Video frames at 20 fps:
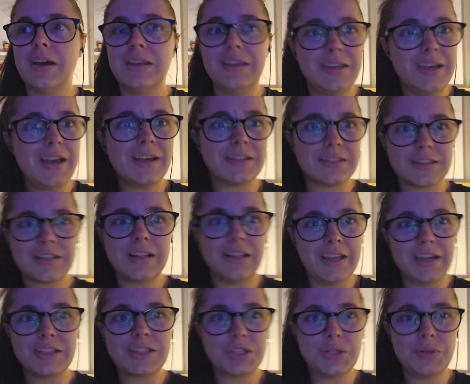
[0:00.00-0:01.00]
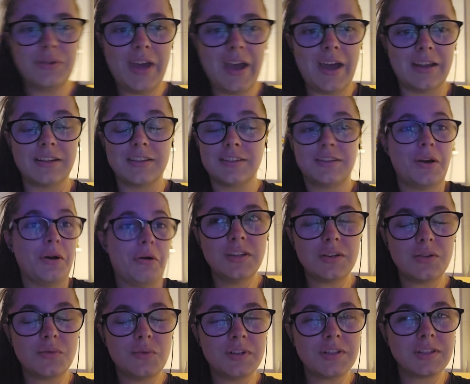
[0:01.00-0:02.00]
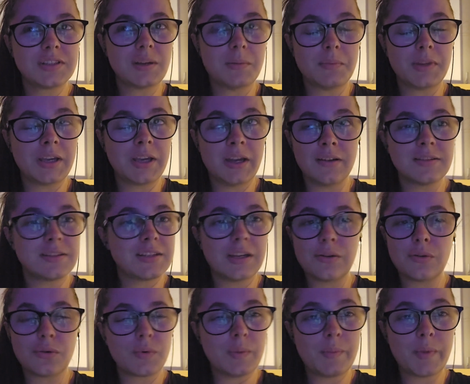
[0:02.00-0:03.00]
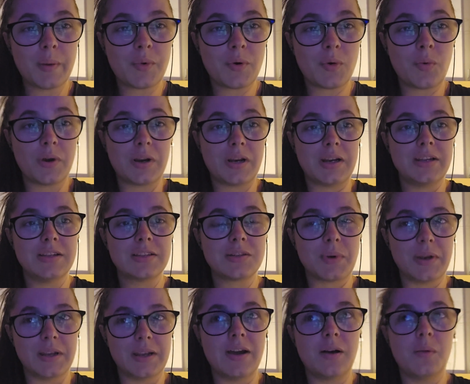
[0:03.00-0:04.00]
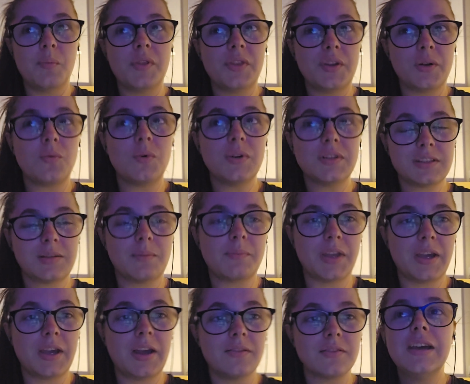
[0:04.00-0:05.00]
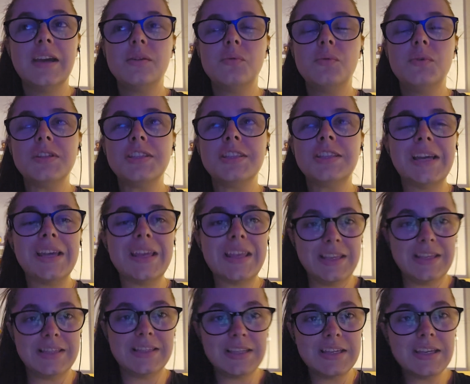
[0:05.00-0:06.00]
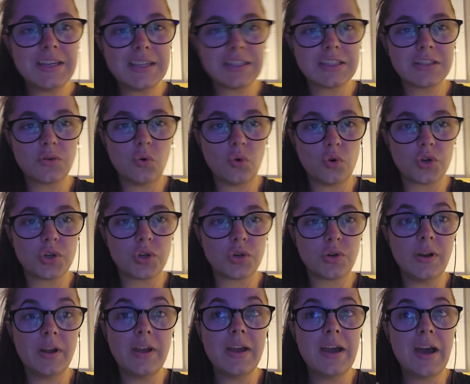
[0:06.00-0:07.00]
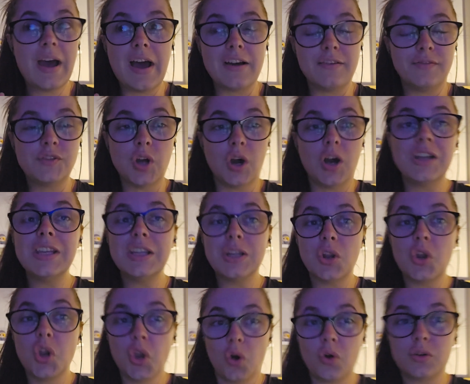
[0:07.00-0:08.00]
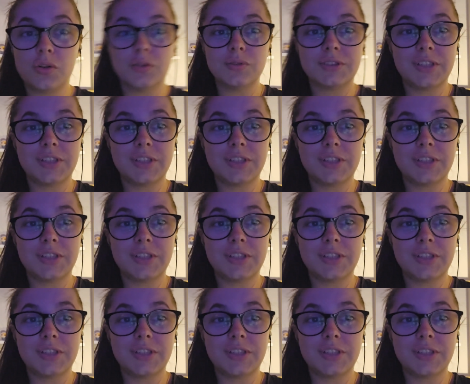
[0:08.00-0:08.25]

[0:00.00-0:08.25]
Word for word: yes, let's do that. So there was something else. I don't remember what it is right now, but there was something else. It was the easiest order I've done in a long, long